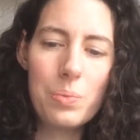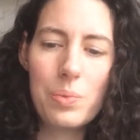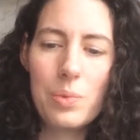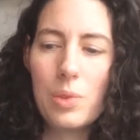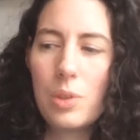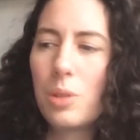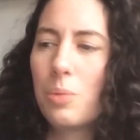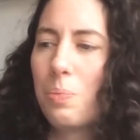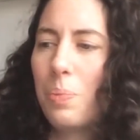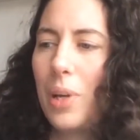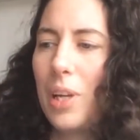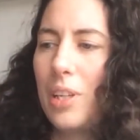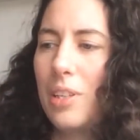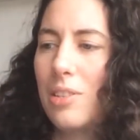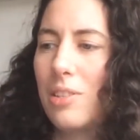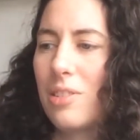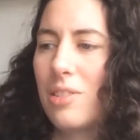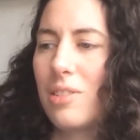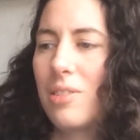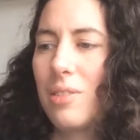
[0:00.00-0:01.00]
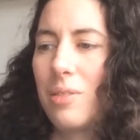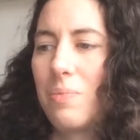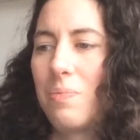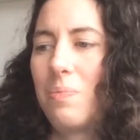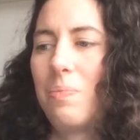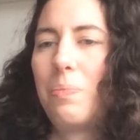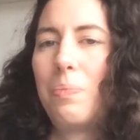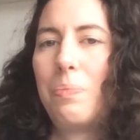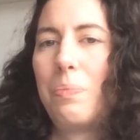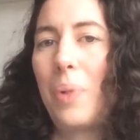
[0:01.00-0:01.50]
space
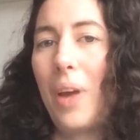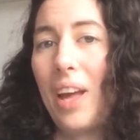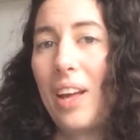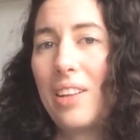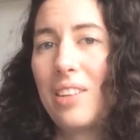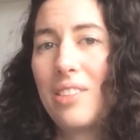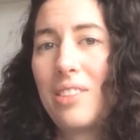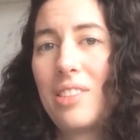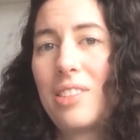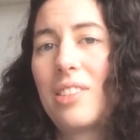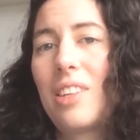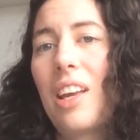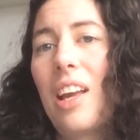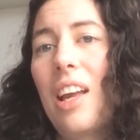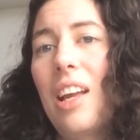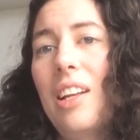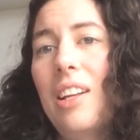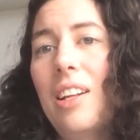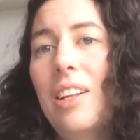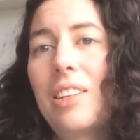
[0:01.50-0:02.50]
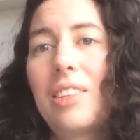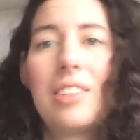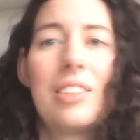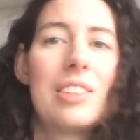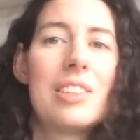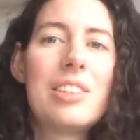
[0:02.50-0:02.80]
bends and